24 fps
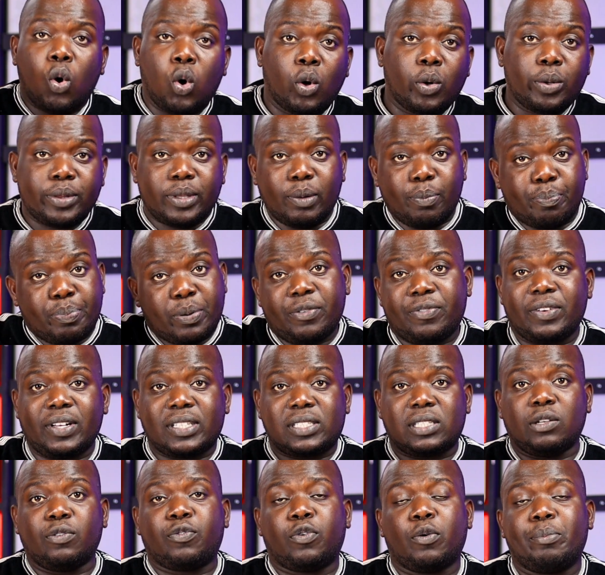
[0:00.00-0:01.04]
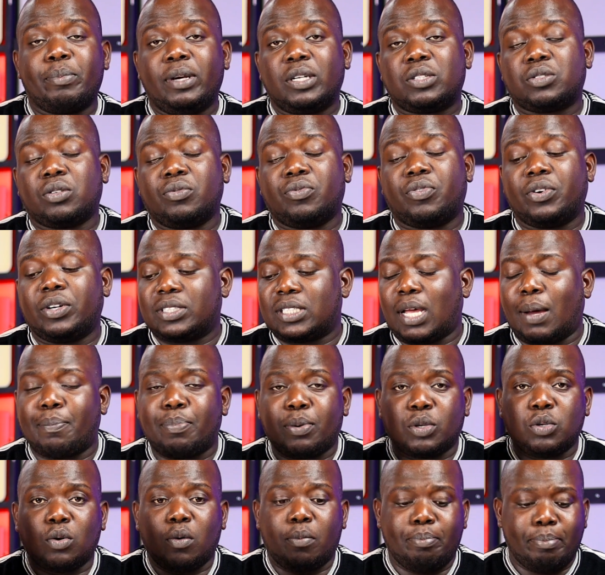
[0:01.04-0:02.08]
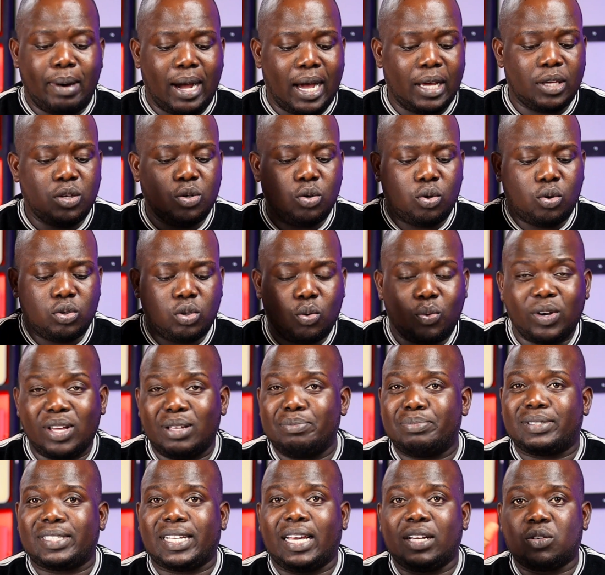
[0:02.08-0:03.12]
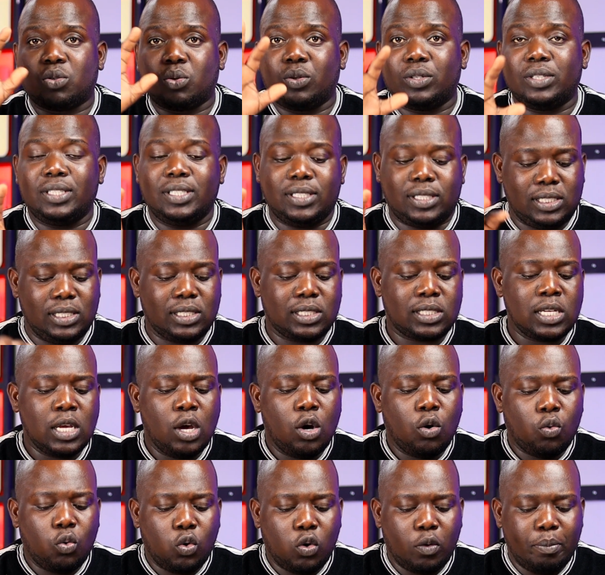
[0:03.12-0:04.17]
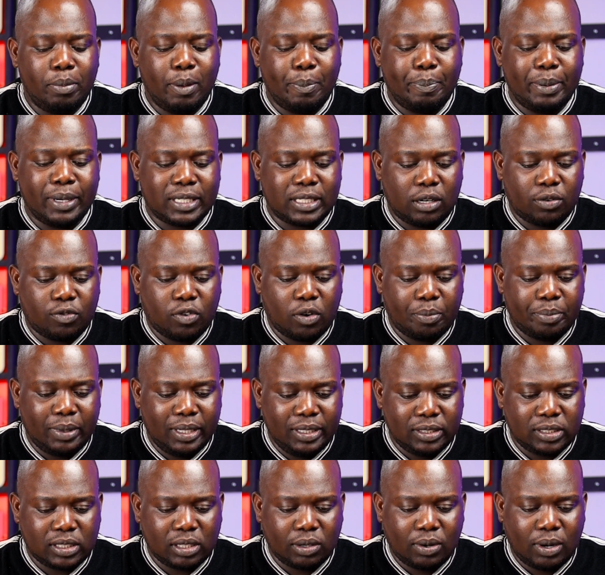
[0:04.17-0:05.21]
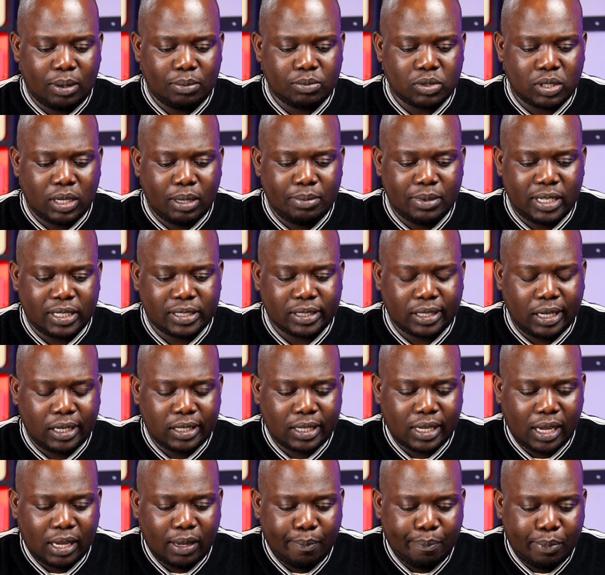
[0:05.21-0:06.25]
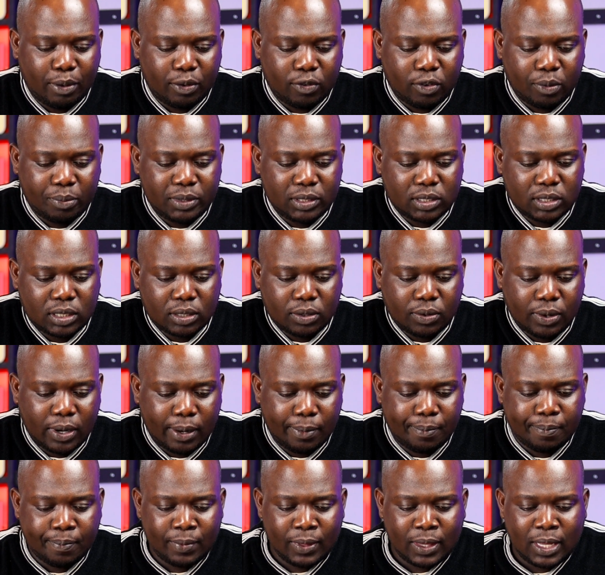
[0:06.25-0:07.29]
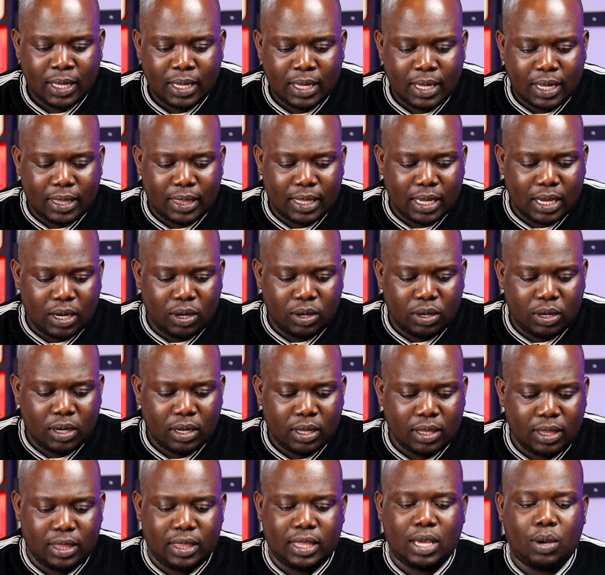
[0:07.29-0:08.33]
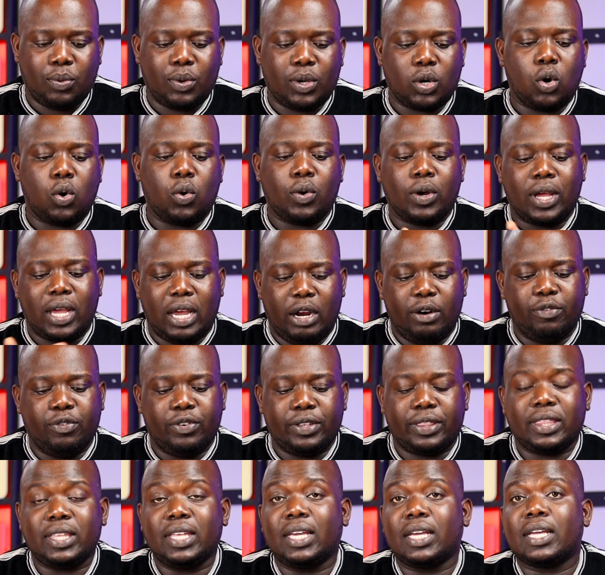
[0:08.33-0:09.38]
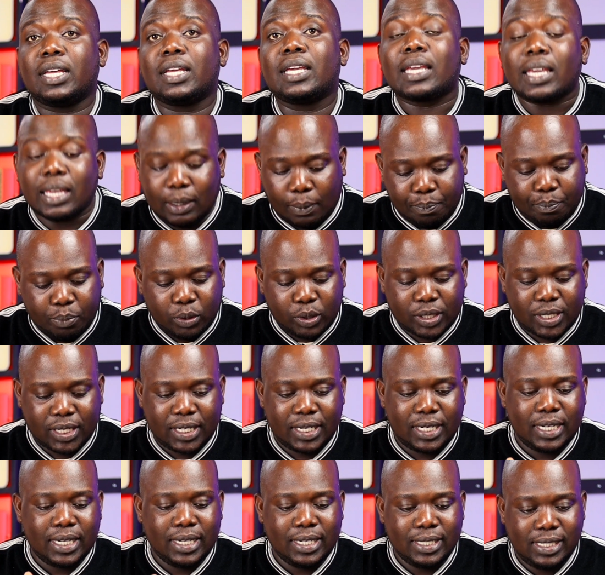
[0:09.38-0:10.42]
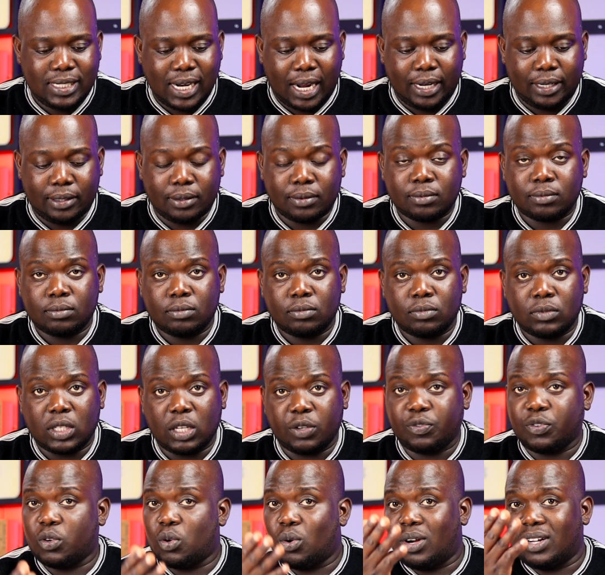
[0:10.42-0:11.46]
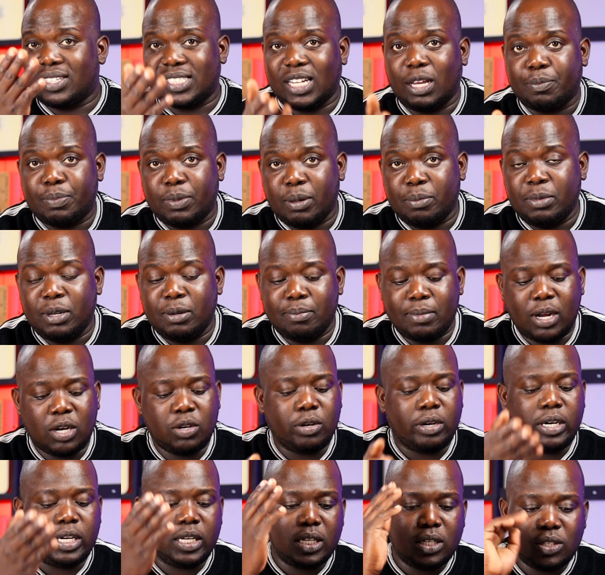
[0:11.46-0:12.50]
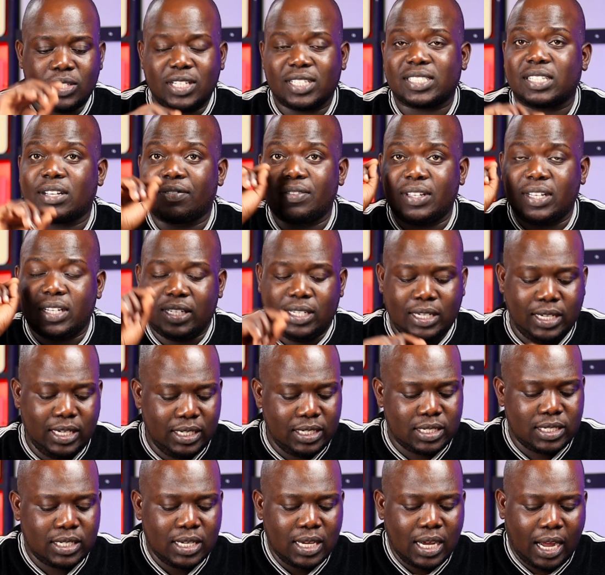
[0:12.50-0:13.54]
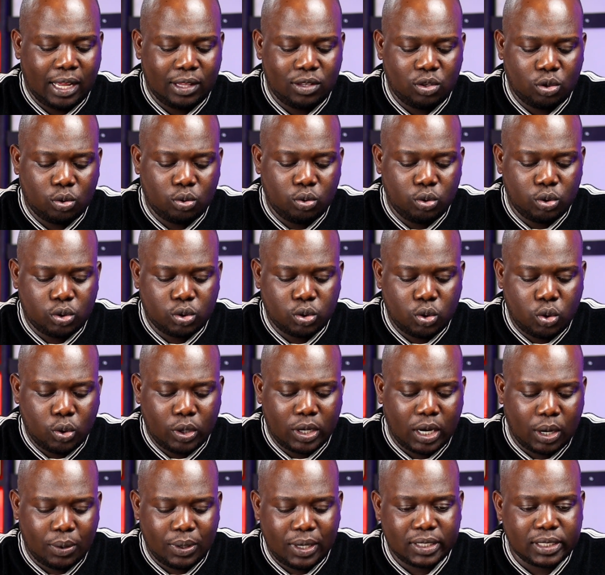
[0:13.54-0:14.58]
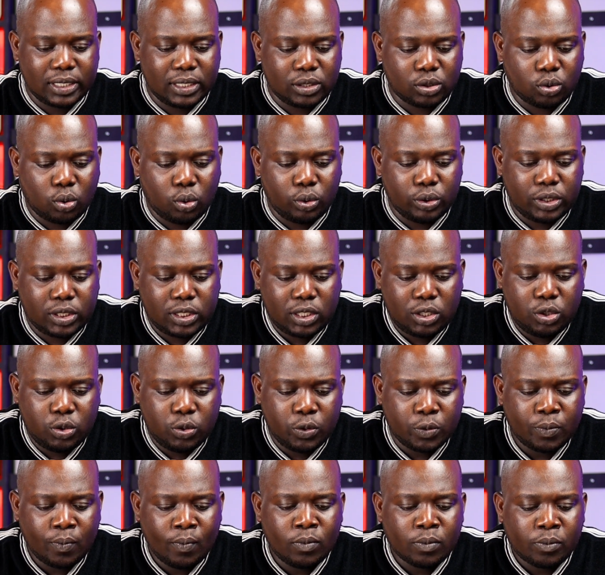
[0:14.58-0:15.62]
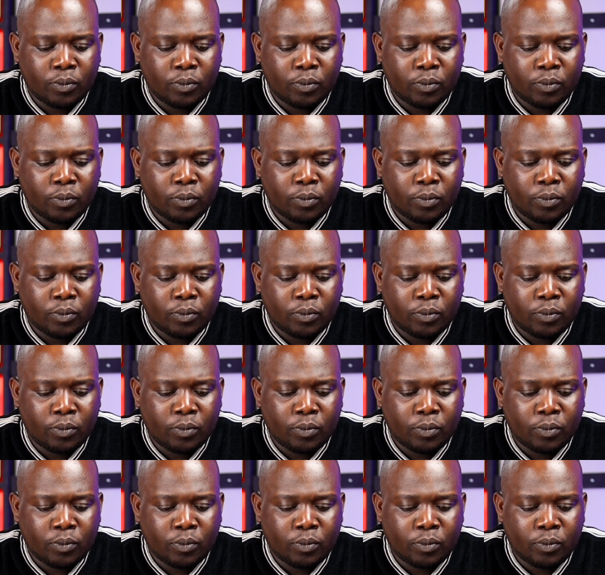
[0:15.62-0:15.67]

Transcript: all the previous information, for example, your bio, your website, all these things will be picked up from Instagram. So let me just click here, import from Instagram, and then there we go, everything imported, done. If you don't want to type them in manually, just have the hit and you're good to go. Now let's hit continue.